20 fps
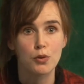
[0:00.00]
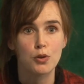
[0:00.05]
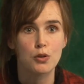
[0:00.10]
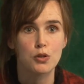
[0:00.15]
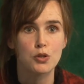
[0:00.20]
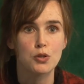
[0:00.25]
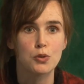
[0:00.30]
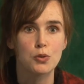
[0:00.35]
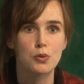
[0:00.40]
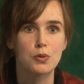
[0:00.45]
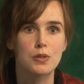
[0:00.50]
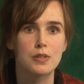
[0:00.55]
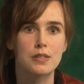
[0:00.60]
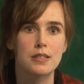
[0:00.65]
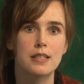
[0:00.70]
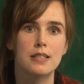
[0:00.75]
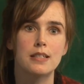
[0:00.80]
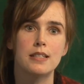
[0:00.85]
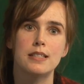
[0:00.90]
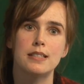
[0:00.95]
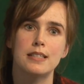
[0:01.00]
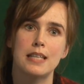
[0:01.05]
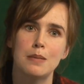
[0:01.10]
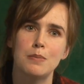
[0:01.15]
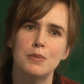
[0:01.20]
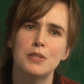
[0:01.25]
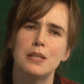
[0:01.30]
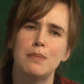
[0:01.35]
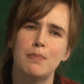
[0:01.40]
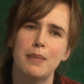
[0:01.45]
her tours, and it
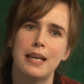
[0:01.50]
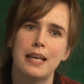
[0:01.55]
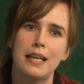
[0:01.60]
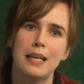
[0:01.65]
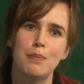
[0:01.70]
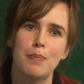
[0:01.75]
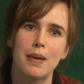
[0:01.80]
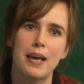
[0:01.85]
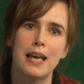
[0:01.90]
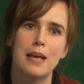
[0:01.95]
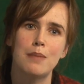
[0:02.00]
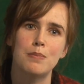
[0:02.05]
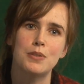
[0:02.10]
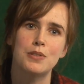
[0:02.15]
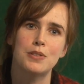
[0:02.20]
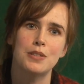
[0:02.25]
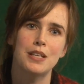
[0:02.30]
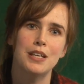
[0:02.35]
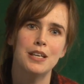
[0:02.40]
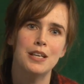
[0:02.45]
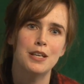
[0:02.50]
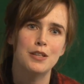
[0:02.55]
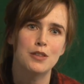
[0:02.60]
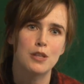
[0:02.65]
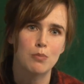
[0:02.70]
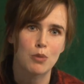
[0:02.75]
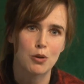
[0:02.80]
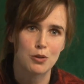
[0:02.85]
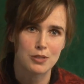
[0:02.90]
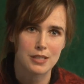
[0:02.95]
seems to be perhaps
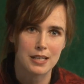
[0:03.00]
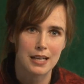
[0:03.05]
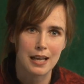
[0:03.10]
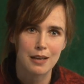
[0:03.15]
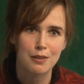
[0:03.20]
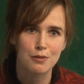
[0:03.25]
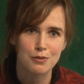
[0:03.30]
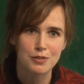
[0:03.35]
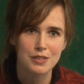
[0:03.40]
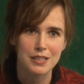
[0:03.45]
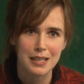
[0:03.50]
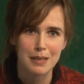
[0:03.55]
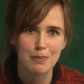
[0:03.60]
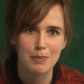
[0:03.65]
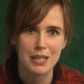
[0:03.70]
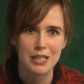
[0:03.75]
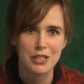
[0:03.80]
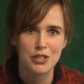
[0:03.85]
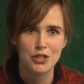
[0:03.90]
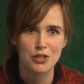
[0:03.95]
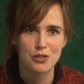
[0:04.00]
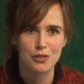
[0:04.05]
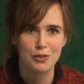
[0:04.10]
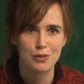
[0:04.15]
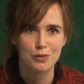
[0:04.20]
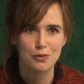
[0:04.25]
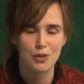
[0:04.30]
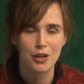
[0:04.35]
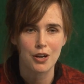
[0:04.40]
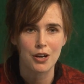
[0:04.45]
the most loved image
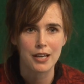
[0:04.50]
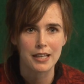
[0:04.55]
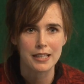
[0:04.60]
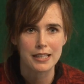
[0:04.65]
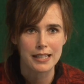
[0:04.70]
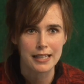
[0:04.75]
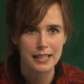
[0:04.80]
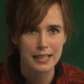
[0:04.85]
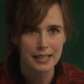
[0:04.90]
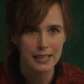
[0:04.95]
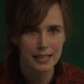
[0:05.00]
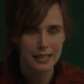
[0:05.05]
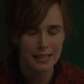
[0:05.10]
of Kylie.